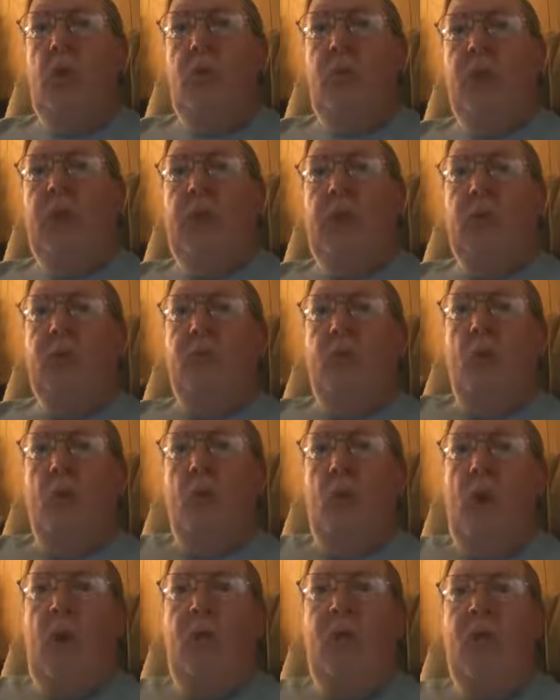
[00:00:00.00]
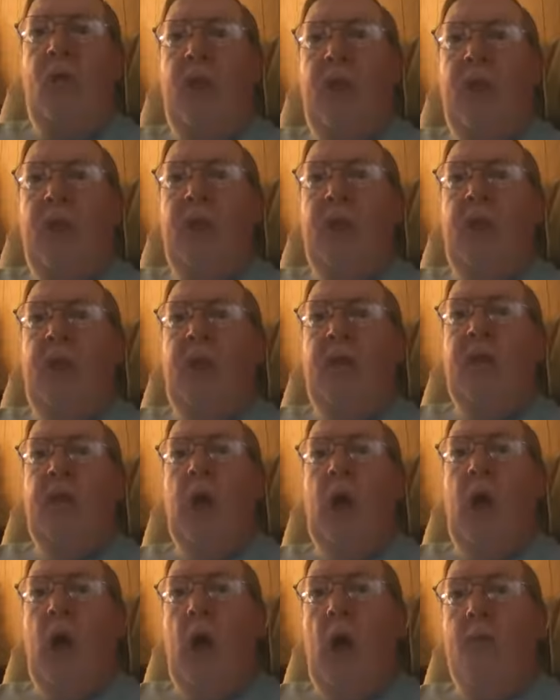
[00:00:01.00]
Because for one thing,
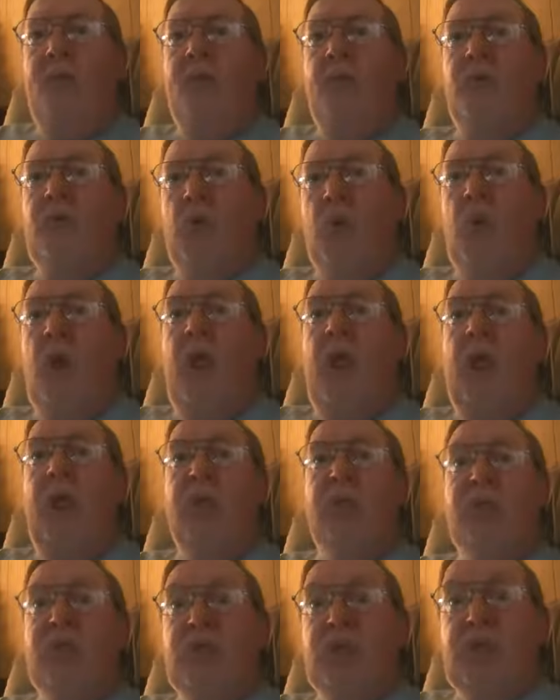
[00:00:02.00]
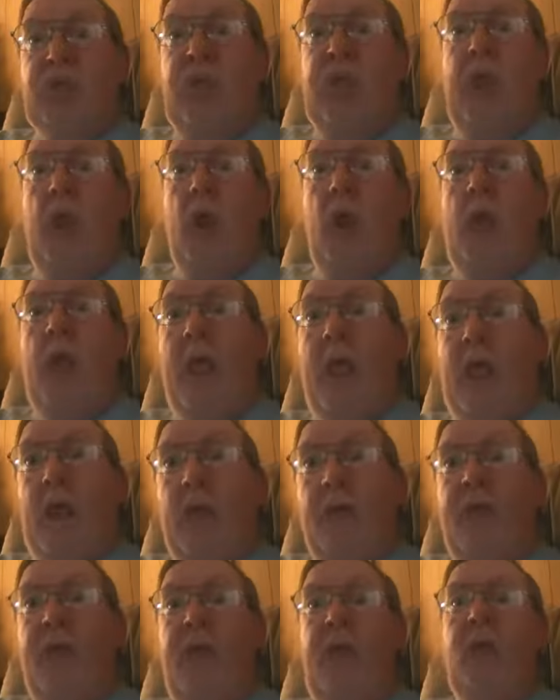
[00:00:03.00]
the officer is scared out
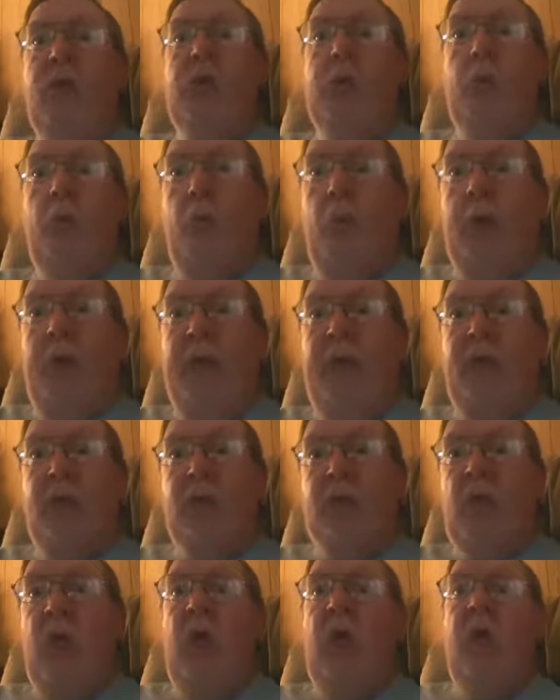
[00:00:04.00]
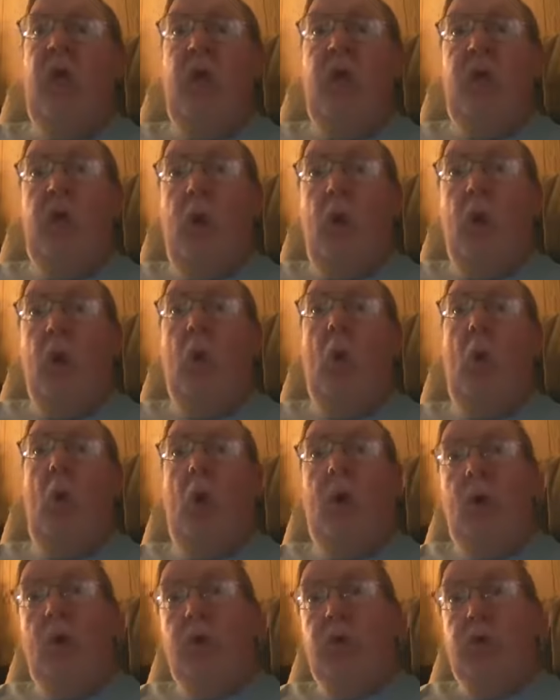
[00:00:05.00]
of his wits that you're
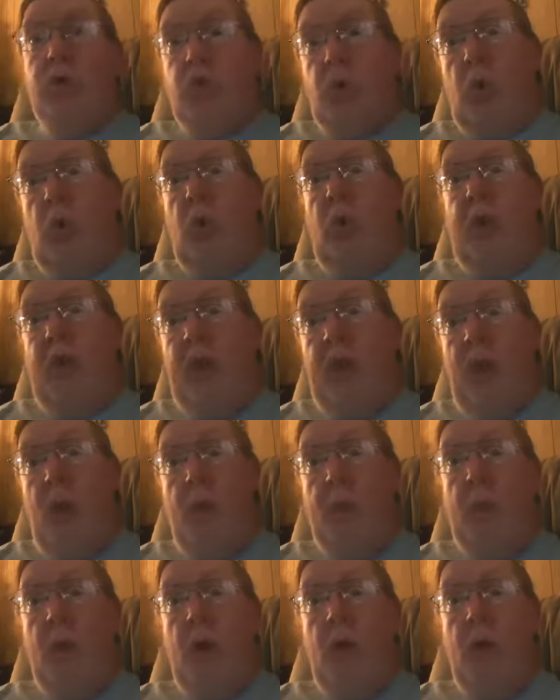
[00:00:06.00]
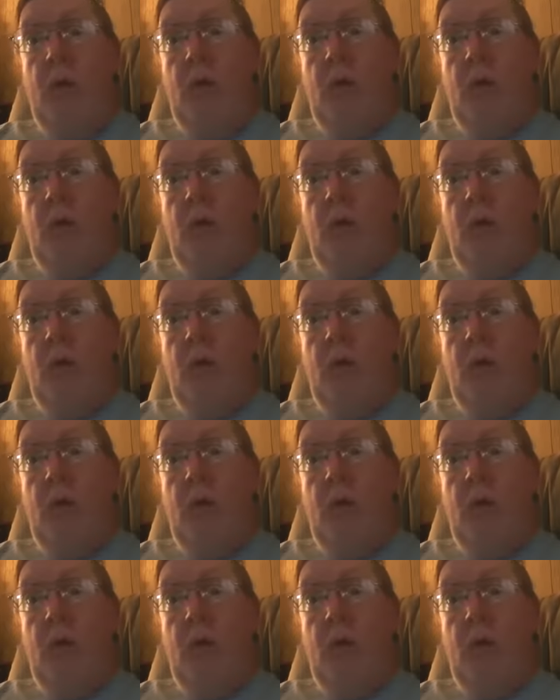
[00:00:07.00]
going to shoot him